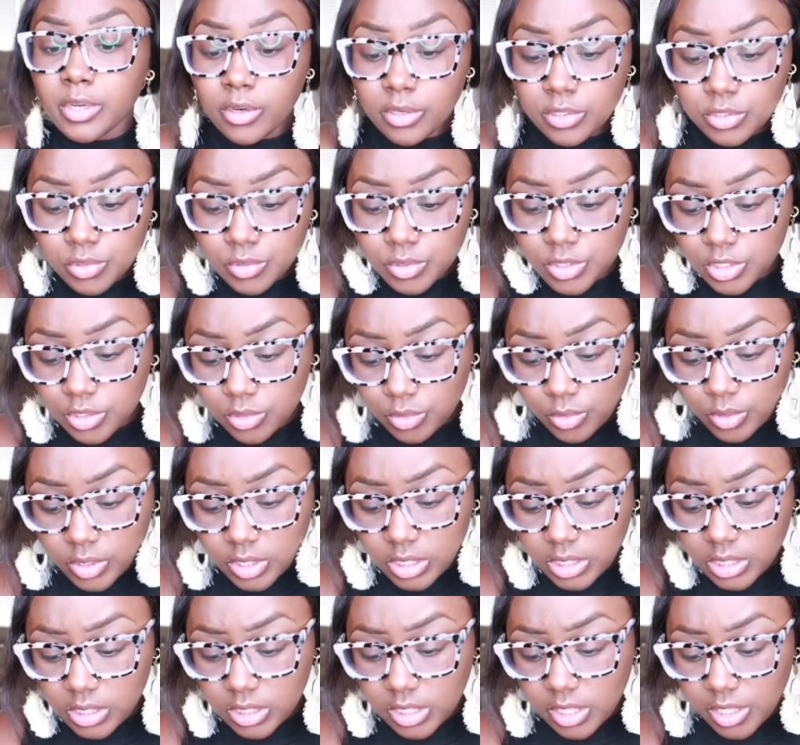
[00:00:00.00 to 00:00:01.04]
grocery
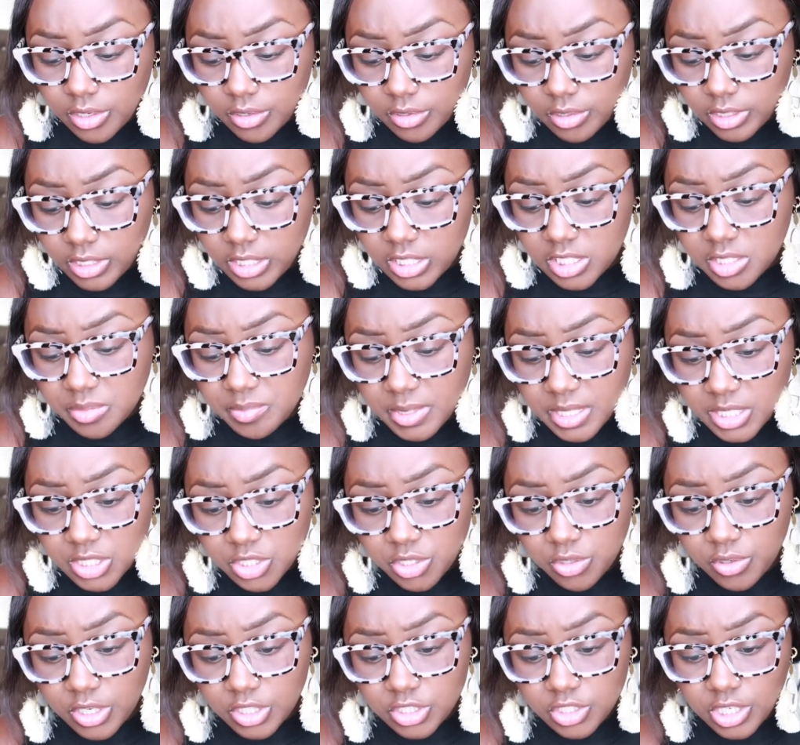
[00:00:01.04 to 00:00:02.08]
store. Literally spent
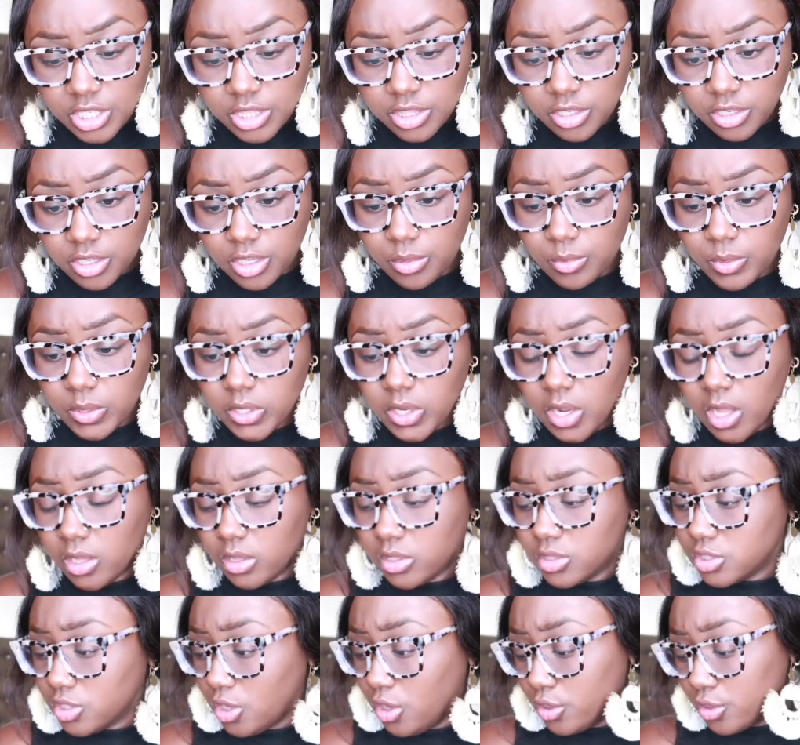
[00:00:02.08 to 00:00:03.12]

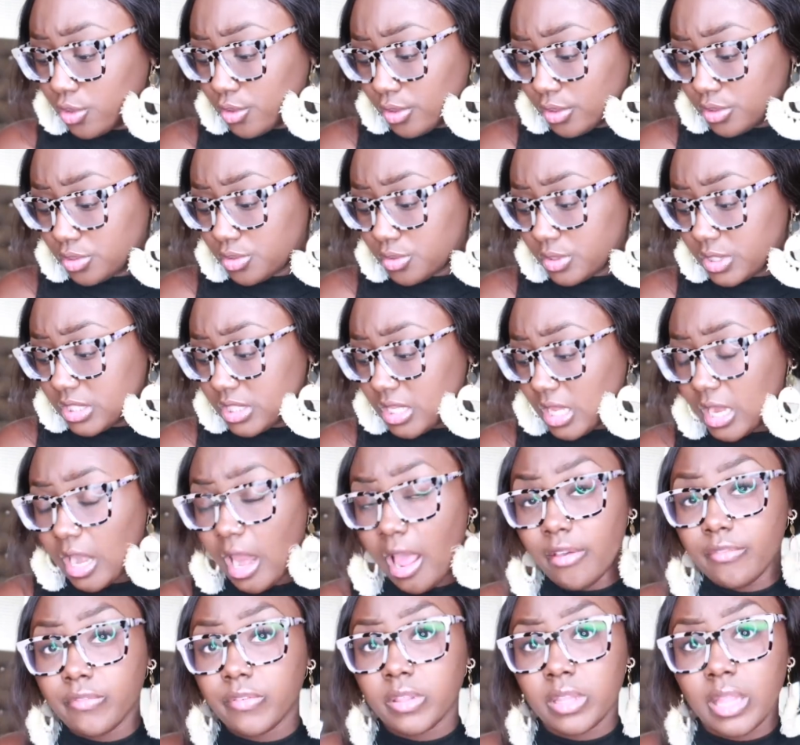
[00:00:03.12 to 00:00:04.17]
$231 on groceries and
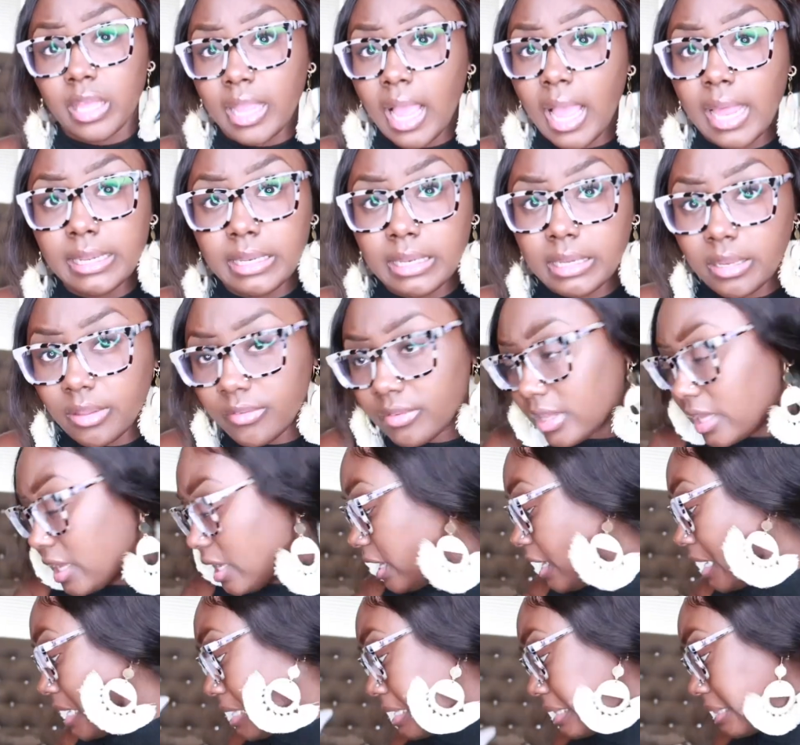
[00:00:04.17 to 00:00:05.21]
I feel like I didn't even
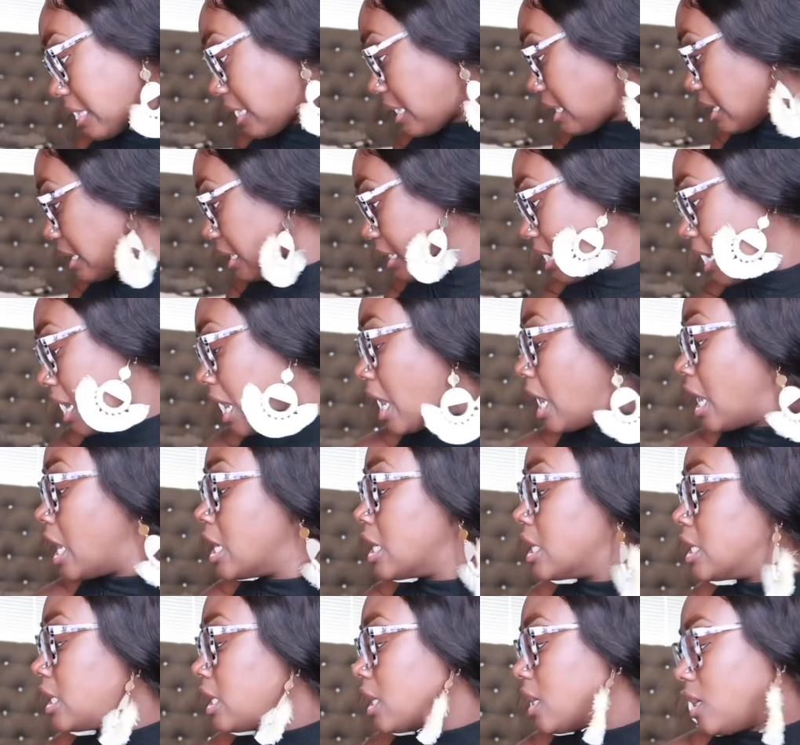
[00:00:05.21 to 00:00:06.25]
get anything.
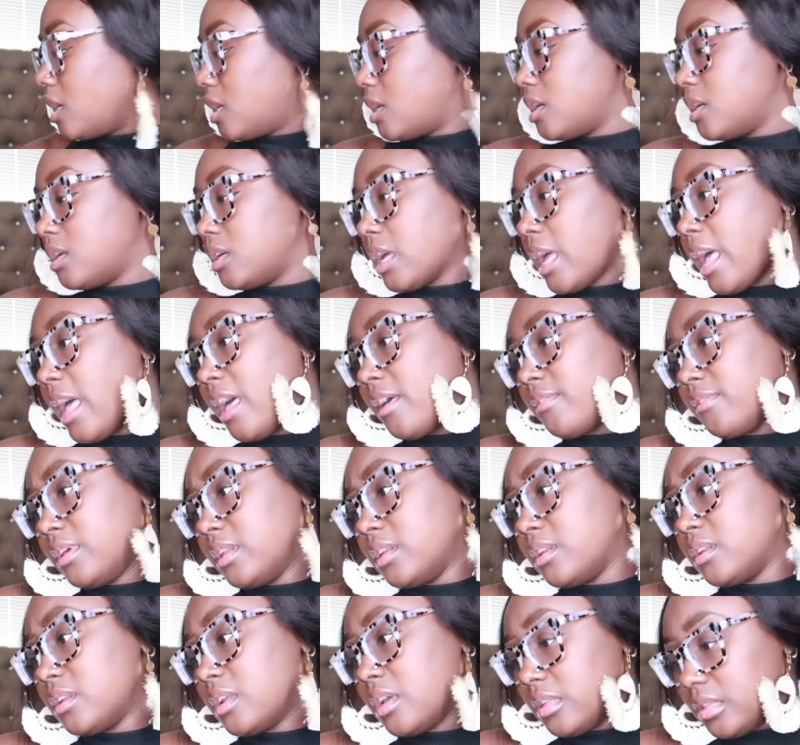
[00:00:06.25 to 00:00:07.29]
Uh, I had
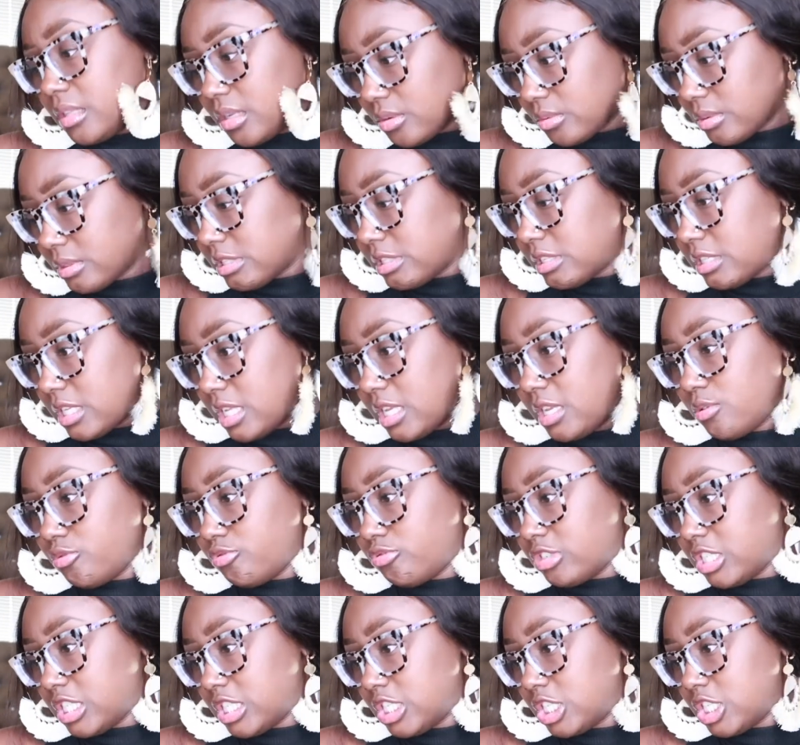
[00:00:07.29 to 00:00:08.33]
another receipt
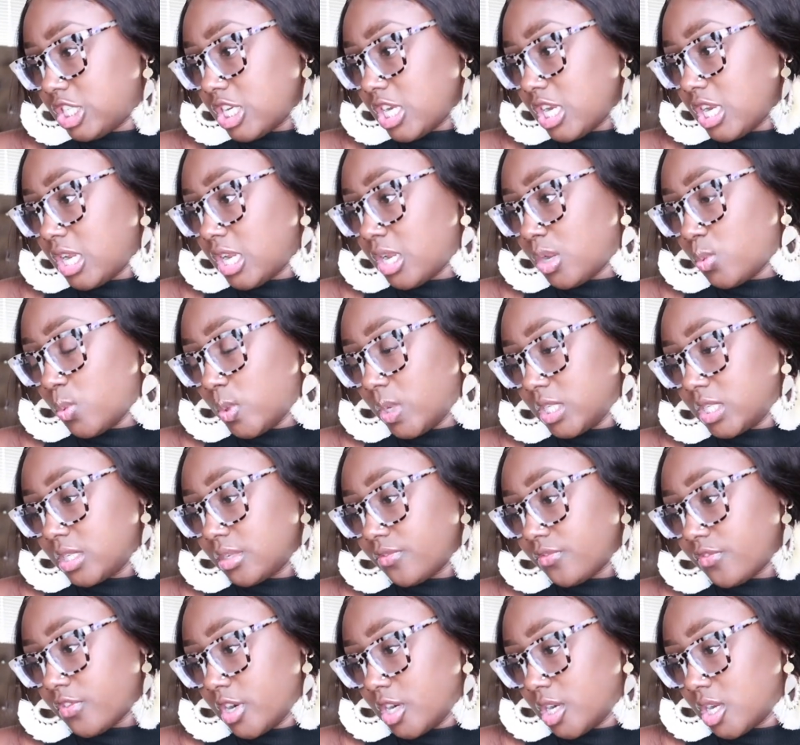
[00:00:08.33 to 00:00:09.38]
which was
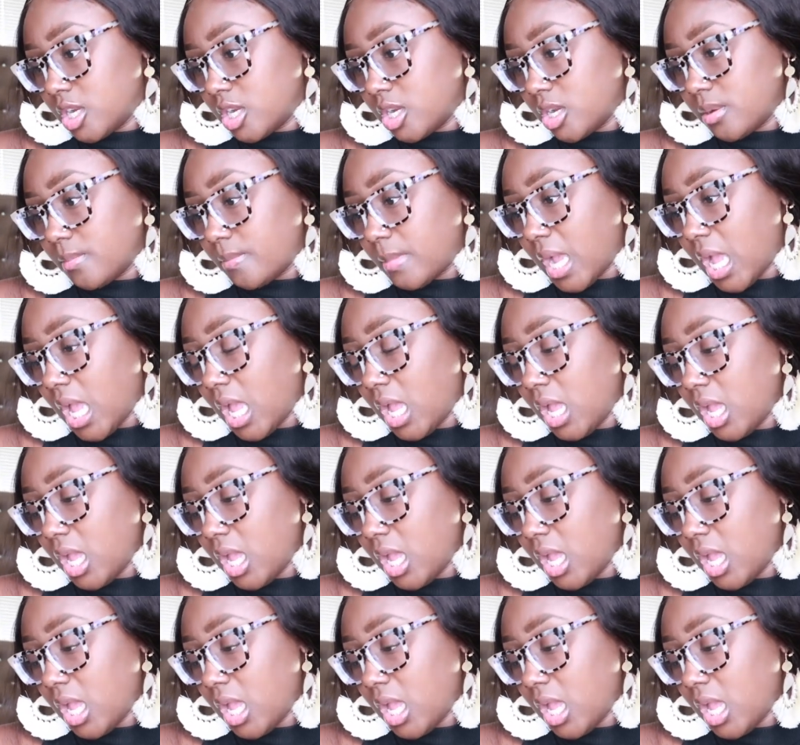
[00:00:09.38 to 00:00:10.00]
from